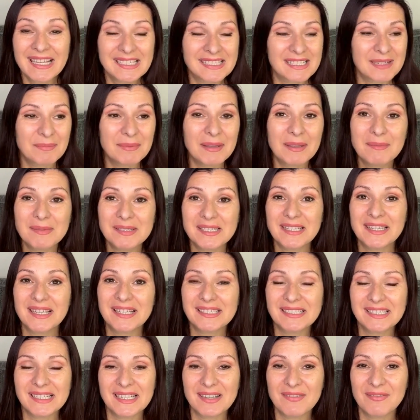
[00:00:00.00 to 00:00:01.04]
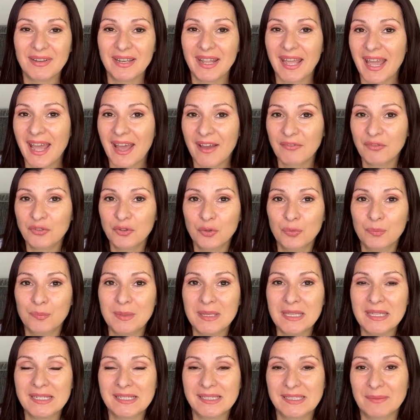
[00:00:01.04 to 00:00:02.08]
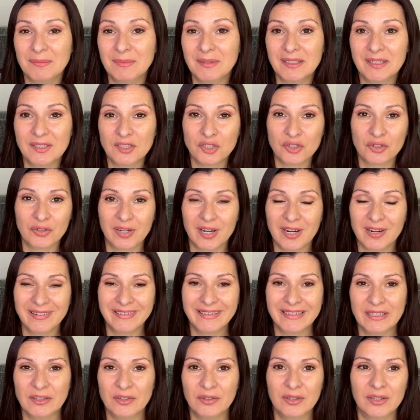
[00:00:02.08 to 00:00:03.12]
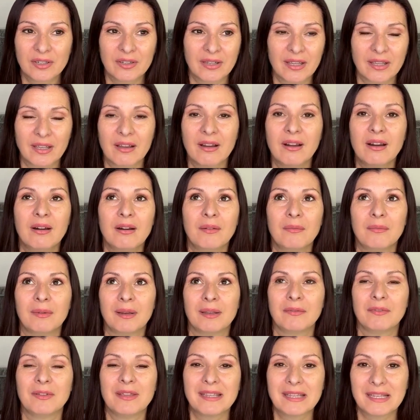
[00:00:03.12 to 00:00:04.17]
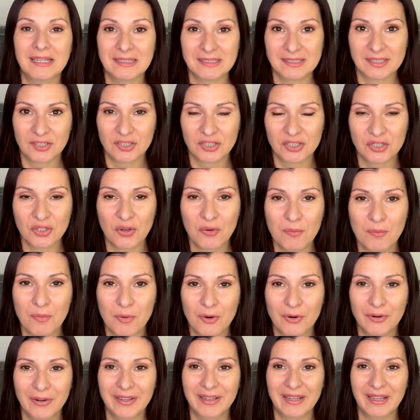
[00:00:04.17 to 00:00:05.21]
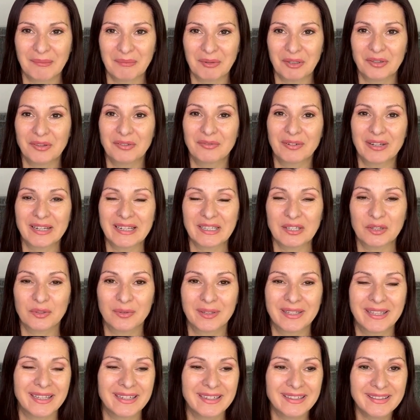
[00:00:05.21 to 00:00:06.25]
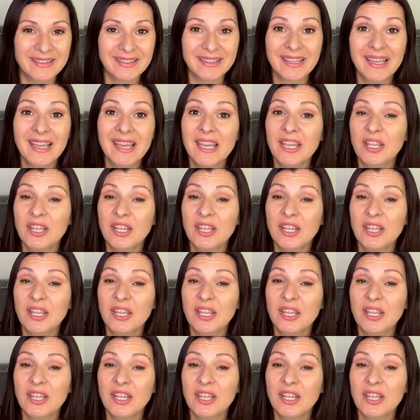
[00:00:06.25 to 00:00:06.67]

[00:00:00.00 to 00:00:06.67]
Sometimes it doesn't even have to be something that you're currently doing. You're like, oh, my weekends are so boring, I'm not really doing anything.